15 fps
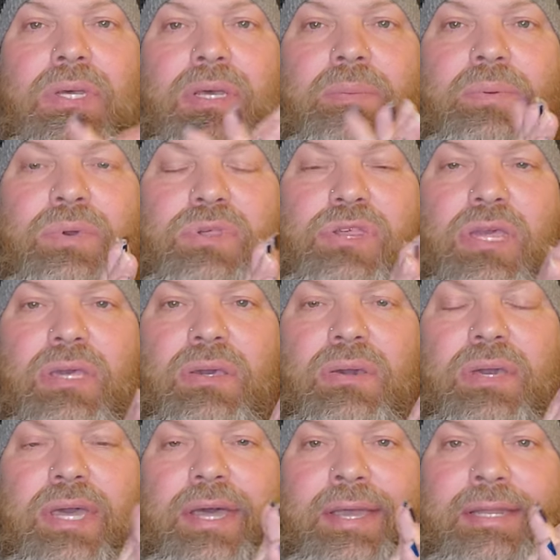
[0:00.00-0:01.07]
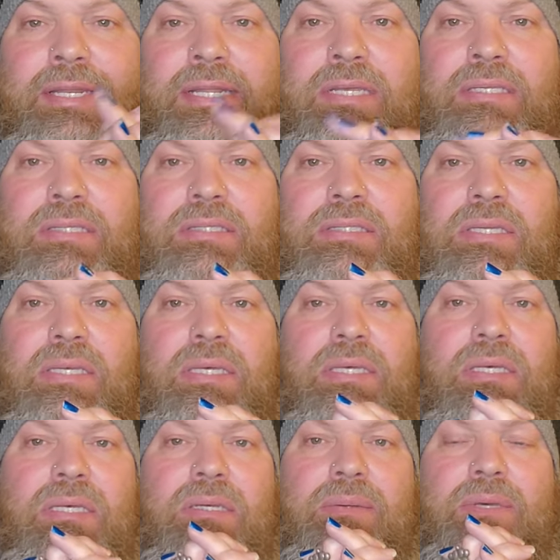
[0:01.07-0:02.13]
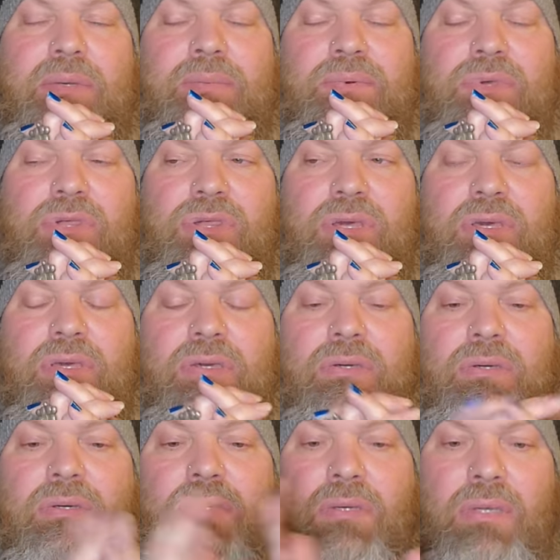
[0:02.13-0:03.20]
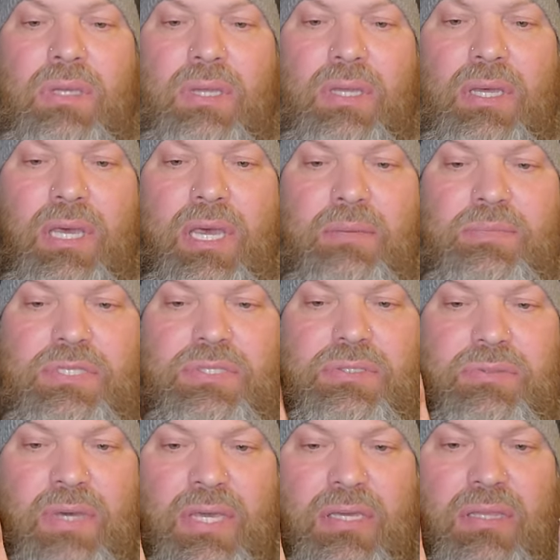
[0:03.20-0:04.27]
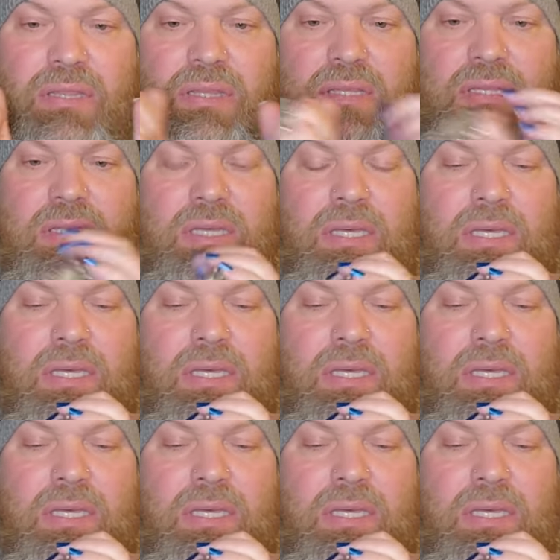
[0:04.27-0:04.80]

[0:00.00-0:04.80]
I appreciate your kindness. Uh, I appreciate your um, strength.